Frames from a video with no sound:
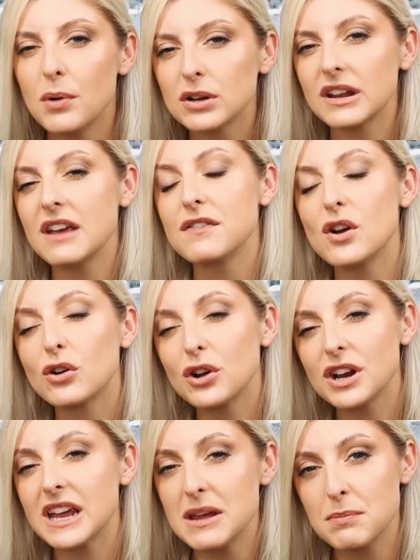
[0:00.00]
But if you're
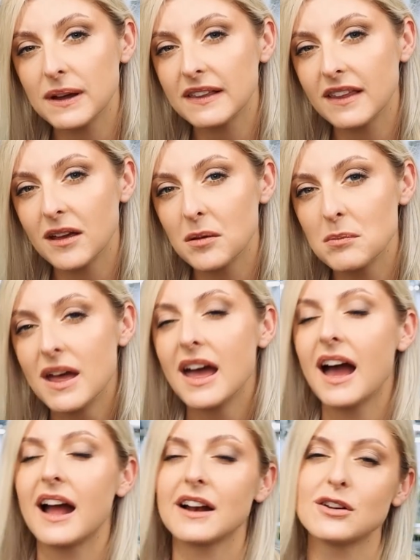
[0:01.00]
good at keeping them
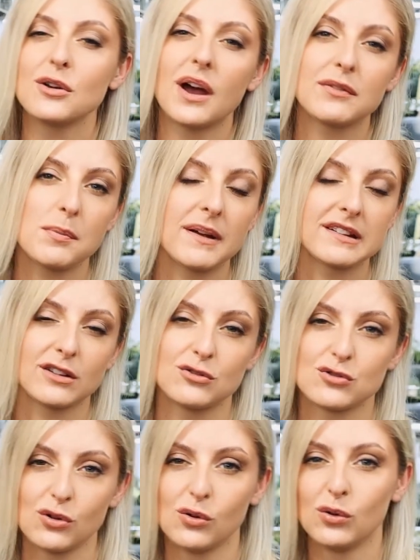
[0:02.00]
and you have your pest
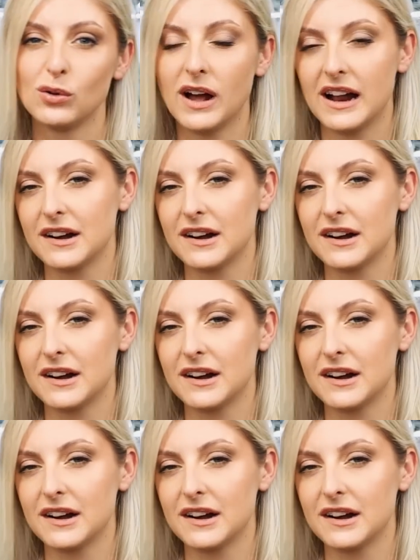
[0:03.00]
control